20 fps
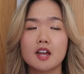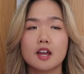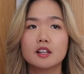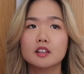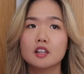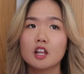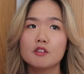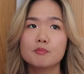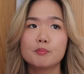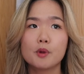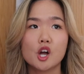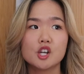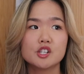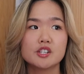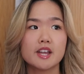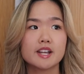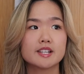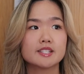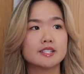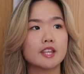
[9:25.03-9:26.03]
I love
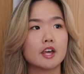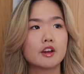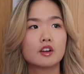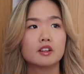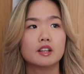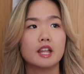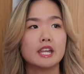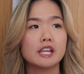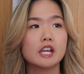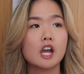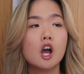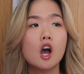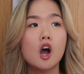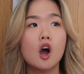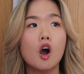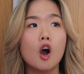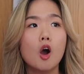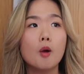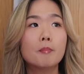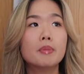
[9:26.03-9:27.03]
projects that are like
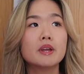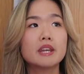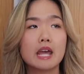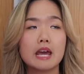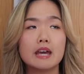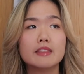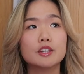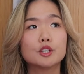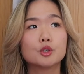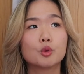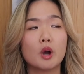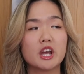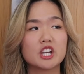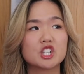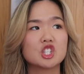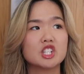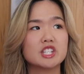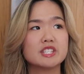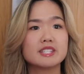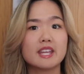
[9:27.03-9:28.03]
open-ended
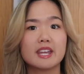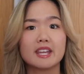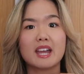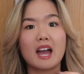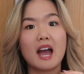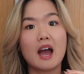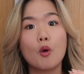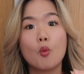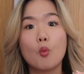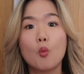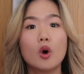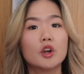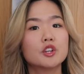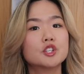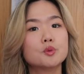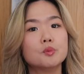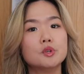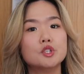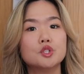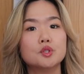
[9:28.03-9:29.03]
questions, like what
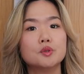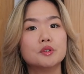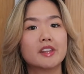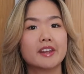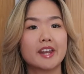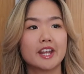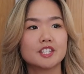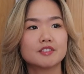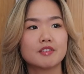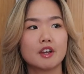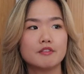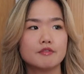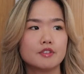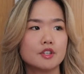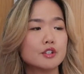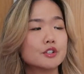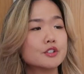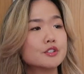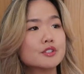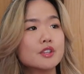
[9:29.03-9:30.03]
should we do in the next 5
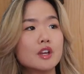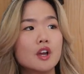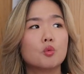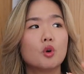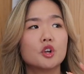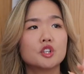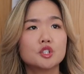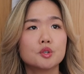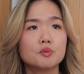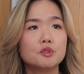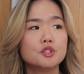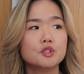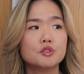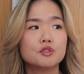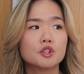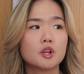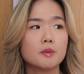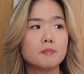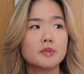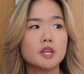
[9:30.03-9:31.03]
years? What should we do
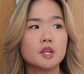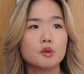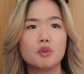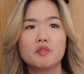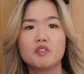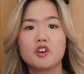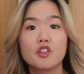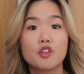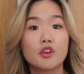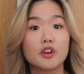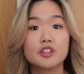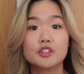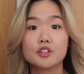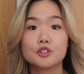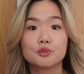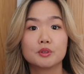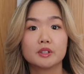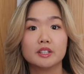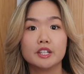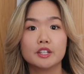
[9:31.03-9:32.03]
to compete with other
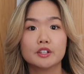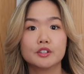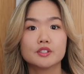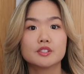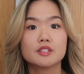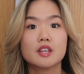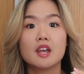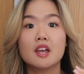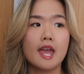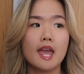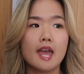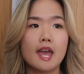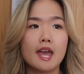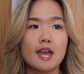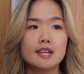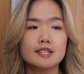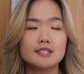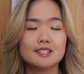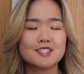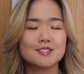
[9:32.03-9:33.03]
industry leaders?
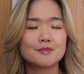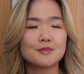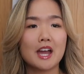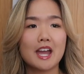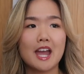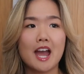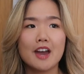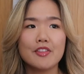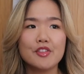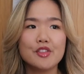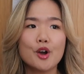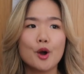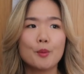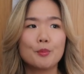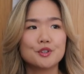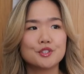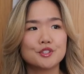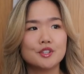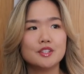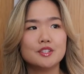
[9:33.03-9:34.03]
And I had the
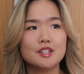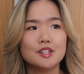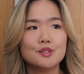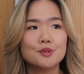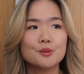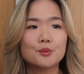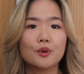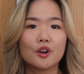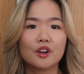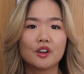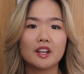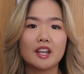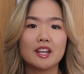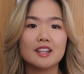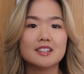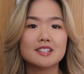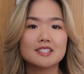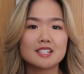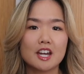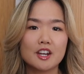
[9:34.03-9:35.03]
opportunity to work
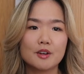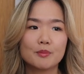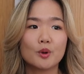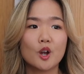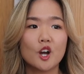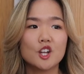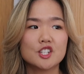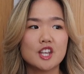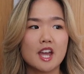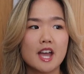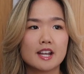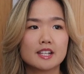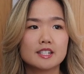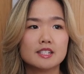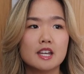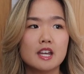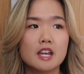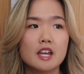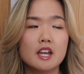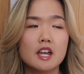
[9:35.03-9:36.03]
in this kind of
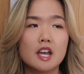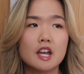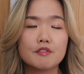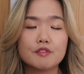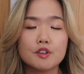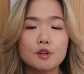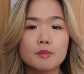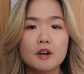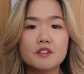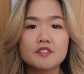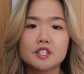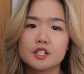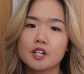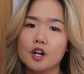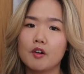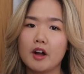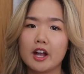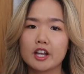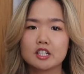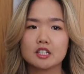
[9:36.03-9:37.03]
project a few months
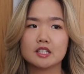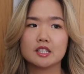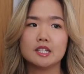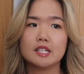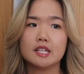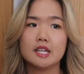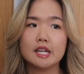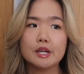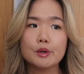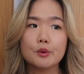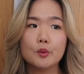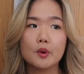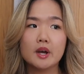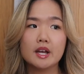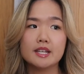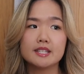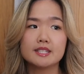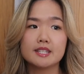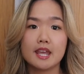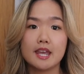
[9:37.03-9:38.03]
ago, actually. It
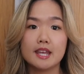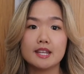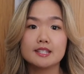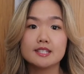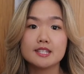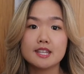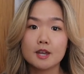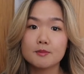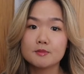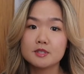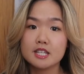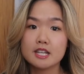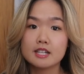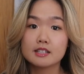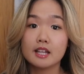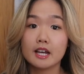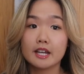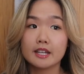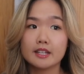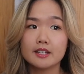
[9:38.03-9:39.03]
was a TMT
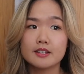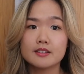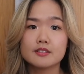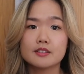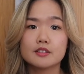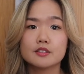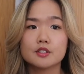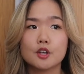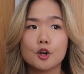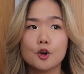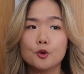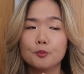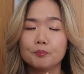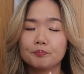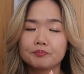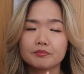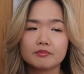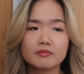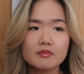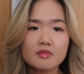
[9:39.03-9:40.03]
client. So
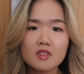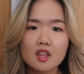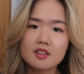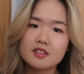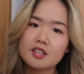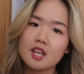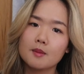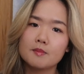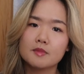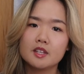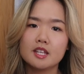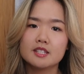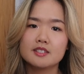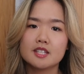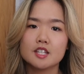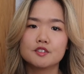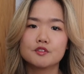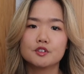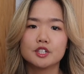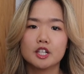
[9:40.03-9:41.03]
TMT
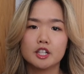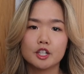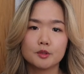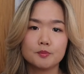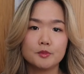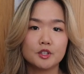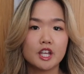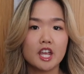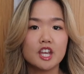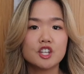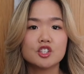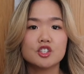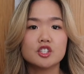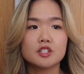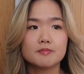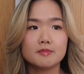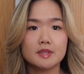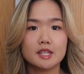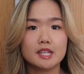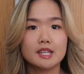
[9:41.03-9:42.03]
stands for
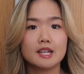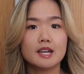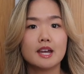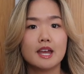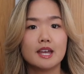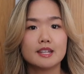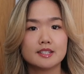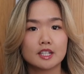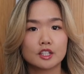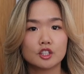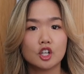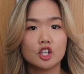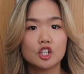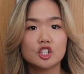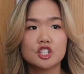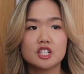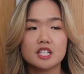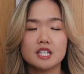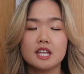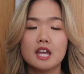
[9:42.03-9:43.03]
Telecommunications, Media, and
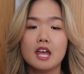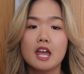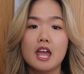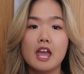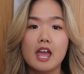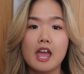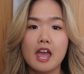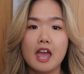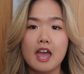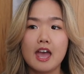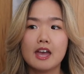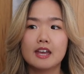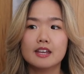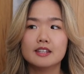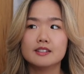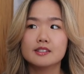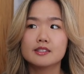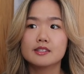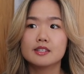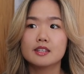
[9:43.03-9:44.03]
Technology.
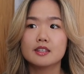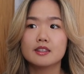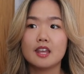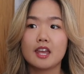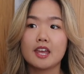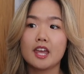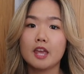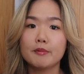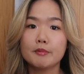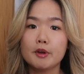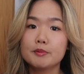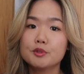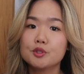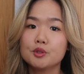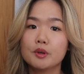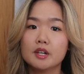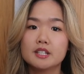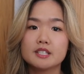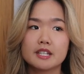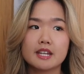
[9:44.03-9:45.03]
And they came up
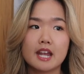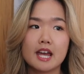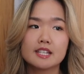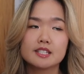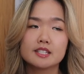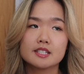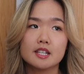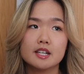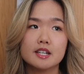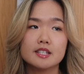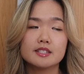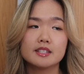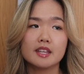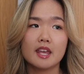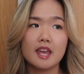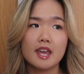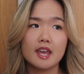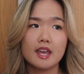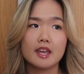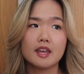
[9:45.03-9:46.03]
to us and asked us,
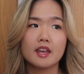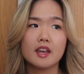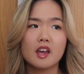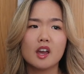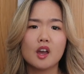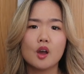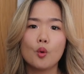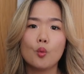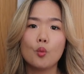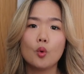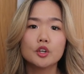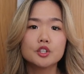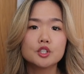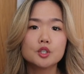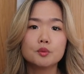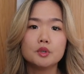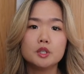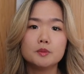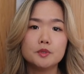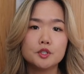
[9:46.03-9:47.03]
hey, what
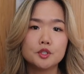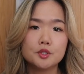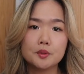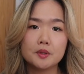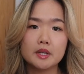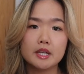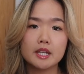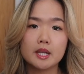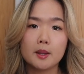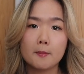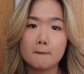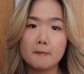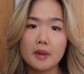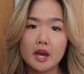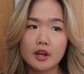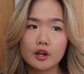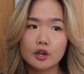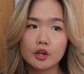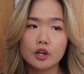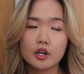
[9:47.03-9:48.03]
should we be doing
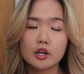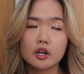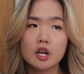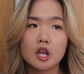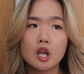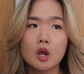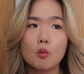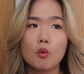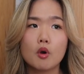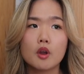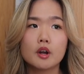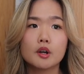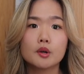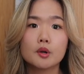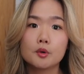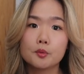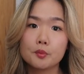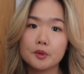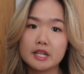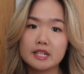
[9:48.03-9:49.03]
better, what are
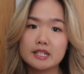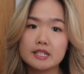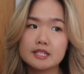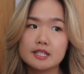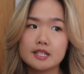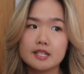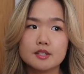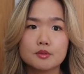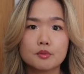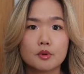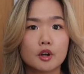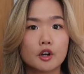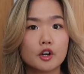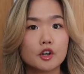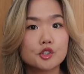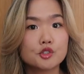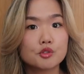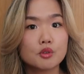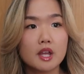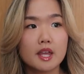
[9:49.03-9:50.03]
our weaknesses, what are
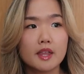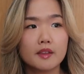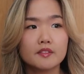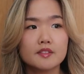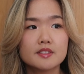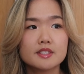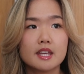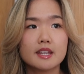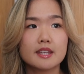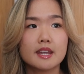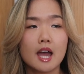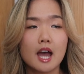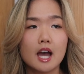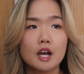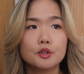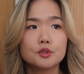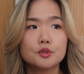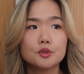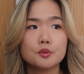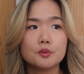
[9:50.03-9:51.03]
our strengths, and
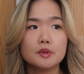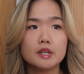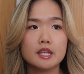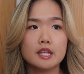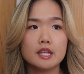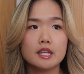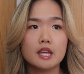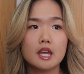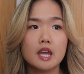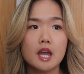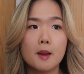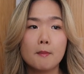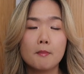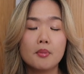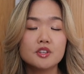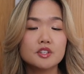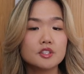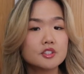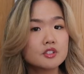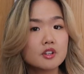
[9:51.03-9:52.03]
how do we
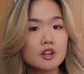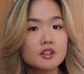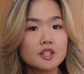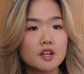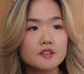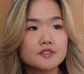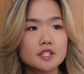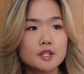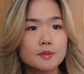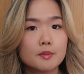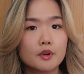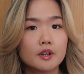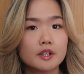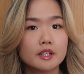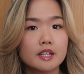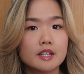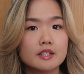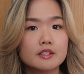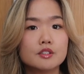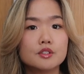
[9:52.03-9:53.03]
position ourselves in the
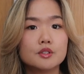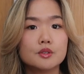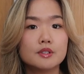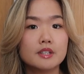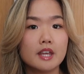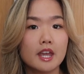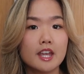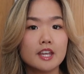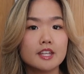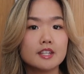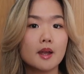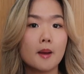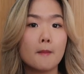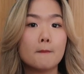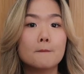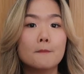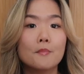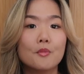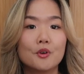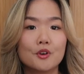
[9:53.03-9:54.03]
market to gain
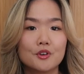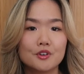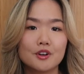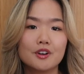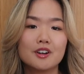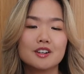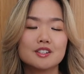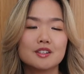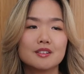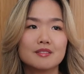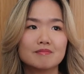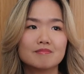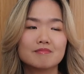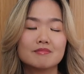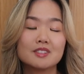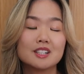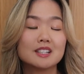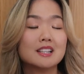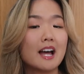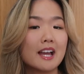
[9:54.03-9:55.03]
more
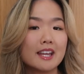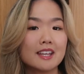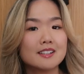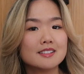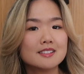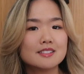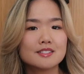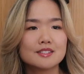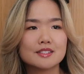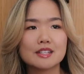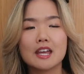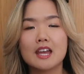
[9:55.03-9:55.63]
clients.